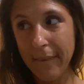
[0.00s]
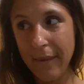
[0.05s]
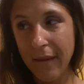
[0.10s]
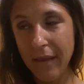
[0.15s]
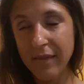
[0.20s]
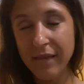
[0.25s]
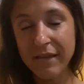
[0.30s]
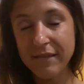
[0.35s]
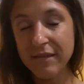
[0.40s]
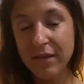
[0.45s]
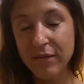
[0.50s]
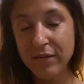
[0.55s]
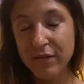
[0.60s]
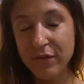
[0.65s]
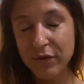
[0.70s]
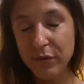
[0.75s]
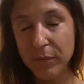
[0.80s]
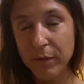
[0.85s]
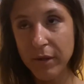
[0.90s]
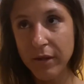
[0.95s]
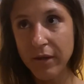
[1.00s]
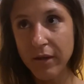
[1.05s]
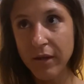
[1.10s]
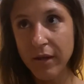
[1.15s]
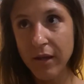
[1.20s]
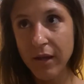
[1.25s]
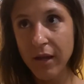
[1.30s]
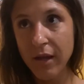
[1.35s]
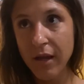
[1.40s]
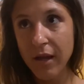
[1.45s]
That sounds stupid.
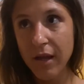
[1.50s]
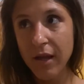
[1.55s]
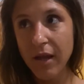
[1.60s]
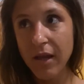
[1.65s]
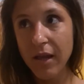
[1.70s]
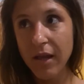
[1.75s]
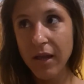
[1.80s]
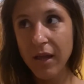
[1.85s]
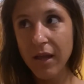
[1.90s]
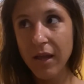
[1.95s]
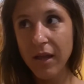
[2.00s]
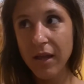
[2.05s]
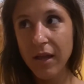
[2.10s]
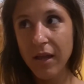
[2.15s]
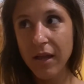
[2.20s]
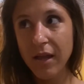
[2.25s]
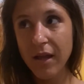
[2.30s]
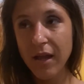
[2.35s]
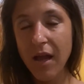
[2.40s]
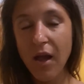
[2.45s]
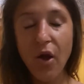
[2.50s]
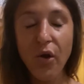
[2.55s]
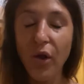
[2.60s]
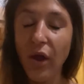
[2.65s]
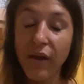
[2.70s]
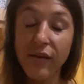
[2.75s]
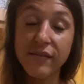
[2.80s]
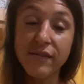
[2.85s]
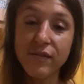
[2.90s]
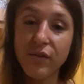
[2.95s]

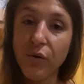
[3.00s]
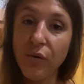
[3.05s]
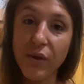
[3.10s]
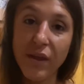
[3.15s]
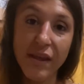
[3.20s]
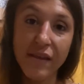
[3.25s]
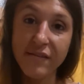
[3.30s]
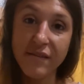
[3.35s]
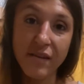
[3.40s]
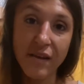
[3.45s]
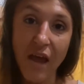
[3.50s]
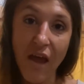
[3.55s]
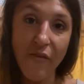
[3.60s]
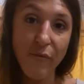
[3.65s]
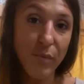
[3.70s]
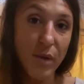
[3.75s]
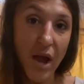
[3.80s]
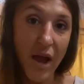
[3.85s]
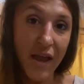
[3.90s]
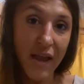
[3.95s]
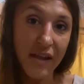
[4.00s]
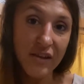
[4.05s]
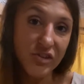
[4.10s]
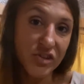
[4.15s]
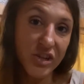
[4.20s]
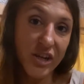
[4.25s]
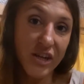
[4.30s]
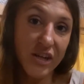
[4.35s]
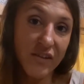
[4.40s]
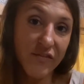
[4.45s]
Okay, so he's an FBI
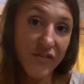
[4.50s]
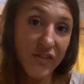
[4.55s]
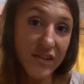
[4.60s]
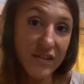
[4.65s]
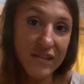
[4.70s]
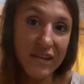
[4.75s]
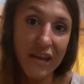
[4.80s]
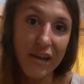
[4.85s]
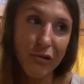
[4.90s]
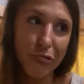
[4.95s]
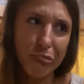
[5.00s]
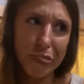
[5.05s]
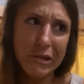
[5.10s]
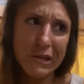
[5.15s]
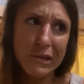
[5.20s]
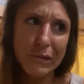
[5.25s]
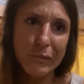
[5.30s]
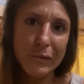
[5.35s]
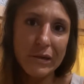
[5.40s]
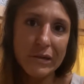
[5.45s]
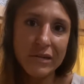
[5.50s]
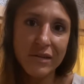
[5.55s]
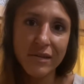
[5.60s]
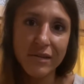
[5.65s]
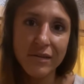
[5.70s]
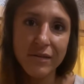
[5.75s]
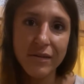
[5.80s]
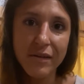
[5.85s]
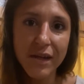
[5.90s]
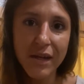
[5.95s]
agent and it feels like really weird
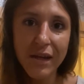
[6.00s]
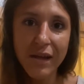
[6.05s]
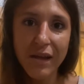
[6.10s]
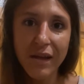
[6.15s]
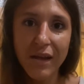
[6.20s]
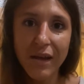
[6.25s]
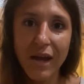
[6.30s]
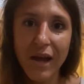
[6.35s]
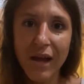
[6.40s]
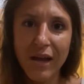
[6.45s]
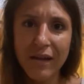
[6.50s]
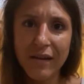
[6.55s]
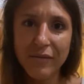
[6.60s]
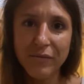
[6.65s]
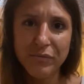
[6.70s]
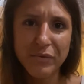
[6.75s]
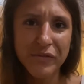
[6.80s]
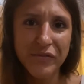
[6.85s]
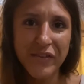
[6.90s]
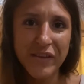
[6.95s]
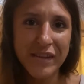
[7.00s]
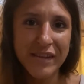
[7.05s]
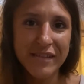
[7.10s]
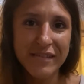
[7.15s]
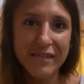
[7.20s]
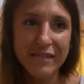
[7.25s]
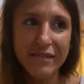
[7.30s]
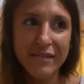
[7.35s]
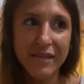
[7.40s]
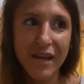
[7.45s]
to reveal his
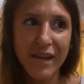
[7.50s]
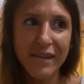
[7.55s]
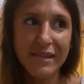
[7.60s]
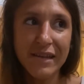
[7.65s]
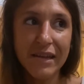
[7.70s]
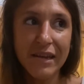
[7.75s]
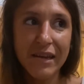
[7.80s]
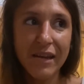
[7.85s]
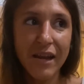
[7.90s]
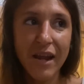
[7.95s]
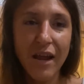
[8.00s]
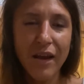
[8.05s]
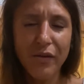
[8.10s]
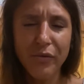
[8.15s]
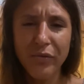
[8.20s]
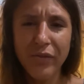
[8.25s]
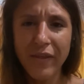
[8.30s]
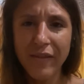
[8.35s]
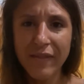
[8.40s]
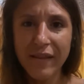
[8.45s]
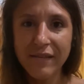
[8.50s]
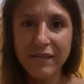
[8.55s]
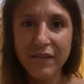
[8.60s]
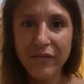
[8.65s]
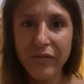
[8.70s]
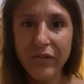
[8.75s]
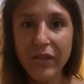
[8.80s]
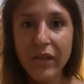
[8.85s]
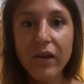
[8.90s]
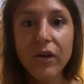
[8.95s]
identity. I don't think that's
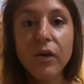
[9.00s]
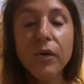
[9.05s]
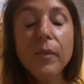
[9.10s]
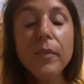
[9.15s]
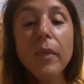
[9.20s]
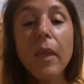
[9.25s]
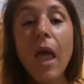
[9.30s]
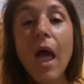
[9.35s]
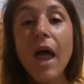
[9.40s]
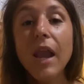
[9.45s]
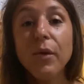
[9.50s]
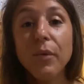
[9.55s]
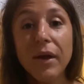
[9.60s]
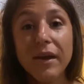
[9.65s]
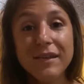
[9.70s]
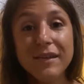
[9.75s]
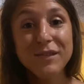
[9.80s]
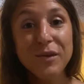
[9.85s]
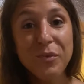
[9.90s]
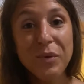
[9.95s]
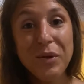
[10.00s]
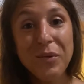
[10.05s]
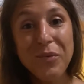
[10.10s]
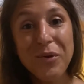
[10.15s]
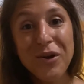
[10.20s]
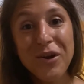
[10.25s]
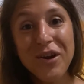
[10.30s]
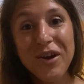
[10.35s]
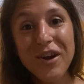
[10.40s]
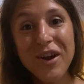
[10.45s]
even legal. Anyway,
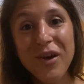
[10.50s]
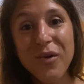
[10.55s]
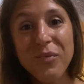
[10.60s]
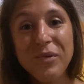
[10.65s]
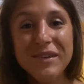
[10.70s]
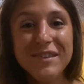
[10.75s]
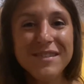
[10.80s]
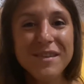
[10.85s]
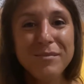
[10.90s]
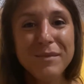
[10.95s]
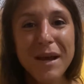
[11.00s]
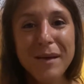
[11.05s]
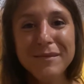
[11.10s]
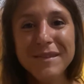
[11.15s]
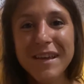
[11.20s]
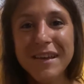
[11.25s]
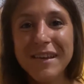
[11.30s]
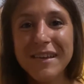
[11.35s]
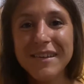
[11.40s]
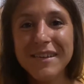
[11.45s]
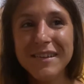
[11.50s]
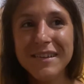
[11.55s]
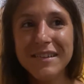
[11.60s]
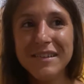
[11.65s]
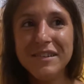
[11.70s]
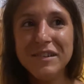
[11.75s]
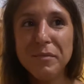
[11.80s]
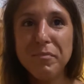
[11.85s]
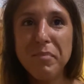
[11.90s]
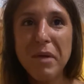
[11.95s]
we sometimes like
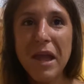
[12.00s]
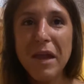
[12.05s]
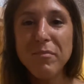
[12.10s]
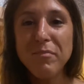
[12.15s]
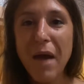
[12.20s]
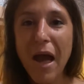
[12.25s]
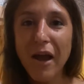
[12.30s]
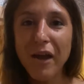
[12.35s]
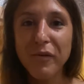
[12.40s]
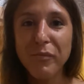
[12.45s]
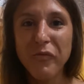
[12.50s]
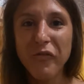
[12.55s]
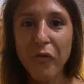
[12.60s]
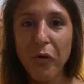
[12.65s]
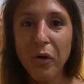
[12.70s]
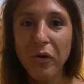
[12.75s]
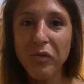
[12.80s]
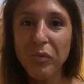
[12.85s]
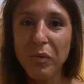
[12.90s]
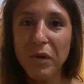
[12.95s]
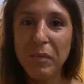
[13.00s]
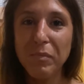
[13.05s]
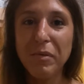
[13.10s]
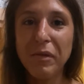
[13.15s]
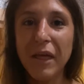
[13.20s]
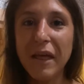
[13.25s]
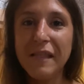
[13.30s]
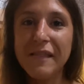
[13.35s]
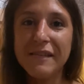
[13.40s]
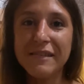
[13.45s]
debate back and forth. We
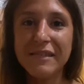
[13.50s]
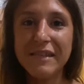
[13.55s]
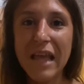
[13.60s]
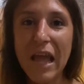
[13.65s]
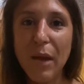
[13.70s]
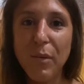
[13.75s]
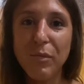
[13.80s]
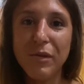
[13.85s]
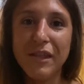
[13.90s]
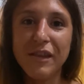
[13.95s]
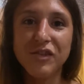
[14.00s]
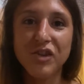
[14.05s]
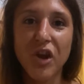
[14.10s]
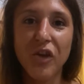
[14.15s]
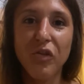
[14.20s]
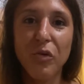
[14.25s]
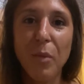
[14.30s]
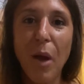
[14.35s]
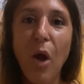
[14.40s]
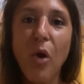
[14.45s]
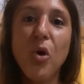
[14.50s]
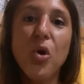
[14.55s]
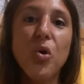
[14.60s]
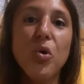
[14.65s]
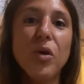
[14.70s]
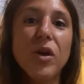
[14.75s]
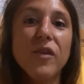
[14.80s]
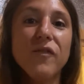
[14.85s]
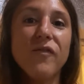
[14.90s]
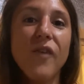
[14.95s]
play this game with each other about who
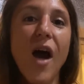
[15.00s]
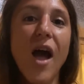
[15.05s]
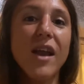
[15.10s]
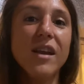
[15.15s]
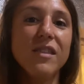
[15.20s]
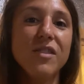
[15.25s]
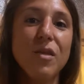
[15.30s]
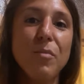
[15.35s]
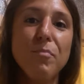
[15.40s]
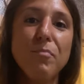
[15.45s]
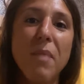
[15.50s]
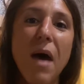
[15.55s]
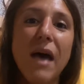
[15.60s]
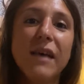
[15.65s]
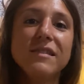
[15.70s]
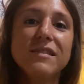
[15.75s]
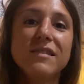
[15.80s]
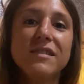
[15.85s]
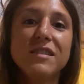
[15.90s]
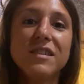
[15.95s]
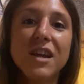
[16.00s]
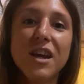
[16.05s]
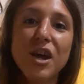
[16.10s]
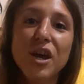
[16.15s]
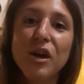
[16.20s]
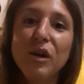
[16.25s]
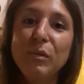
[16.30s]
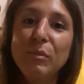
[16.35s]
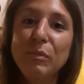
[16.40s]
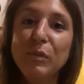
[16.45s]
can find the best
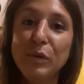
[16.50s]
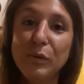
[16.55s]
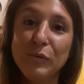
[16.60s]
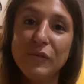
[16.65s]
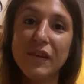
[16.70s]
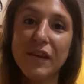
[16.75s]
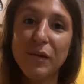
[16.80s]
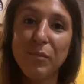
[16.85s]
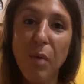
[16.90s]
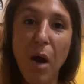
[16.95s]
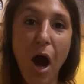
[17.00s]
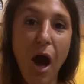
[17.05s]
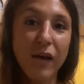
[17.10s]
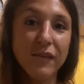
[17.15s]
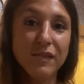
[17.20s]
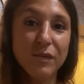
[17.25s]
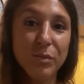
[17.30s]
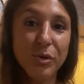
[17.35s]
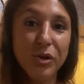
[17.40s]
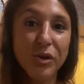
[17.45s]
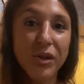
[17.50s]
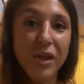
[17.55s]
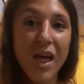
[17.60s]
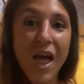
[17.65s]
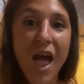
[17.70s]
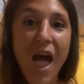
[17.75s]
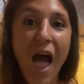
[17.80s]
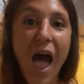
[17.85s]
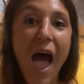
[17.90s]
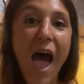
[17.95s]
music possible,
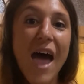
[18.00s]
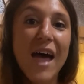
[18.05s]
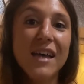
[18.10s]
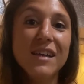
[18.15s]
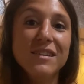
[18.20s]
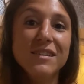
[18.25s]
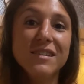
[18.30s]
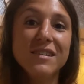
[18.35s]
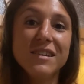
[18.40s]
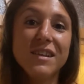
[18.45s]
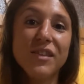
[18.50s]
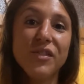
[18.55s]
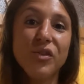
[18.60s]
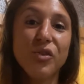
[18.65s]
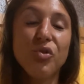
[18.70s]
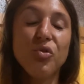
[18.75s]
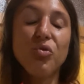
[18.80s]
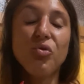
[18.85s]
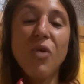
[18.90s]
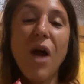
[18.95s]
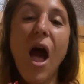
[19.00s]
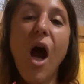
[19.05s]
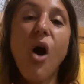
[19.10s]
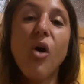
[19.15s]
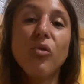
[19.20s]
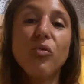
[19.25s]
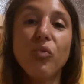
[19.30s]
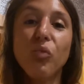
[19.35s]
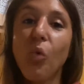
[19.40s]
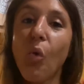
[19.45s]
and the
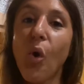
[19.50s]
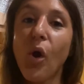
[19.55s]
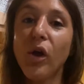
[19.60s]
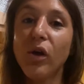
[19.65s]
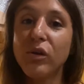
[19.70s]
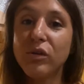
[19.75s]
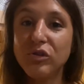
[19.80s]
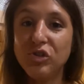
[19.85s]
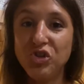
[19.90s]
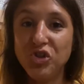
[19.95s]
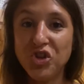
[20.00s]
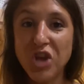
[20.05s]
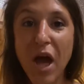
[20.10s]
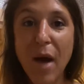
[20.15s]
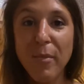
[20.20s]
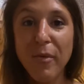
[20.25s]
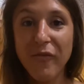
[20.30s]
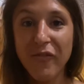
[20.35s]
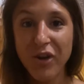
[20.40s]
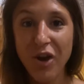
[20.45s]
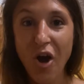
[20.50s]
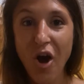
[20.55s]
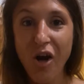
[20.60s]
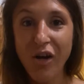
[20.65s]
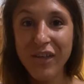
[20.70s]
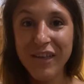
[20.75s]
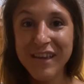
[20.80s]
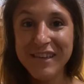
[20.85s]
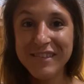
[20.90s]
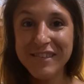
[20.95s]
crown royal gem of it all
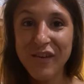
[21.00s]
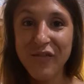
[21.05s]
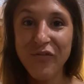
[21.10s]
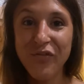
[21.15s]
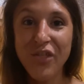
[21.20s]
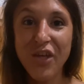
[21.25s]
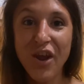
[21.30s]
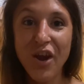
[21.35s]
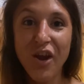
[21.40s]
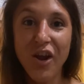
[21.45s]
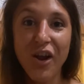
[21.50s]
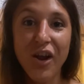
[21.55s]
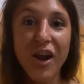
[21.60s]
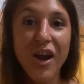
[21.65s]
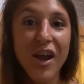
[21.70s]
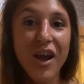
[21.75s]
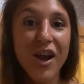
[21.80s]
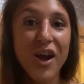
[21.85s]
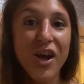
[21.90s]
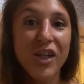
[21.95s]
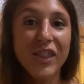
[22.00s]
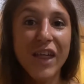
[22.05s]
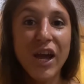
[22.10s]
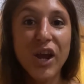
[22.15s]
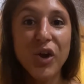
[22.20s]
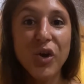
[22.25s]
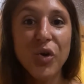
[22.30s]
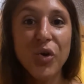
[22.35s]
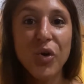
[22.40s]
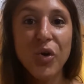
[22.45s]
is if they're
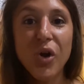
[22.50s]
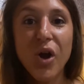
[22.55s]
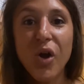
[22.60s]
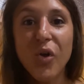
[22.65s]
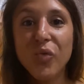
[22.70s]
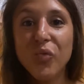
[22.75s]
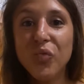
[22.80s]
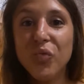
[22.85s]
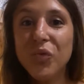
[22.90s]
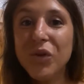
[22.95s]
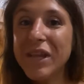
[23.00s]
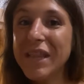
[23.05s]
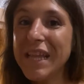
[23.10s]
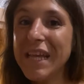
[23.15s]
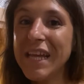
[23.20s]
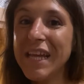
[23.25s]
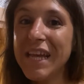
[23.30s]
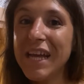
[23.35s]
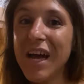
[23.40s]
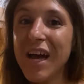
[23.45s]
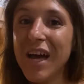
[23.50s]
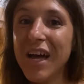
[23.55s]
like really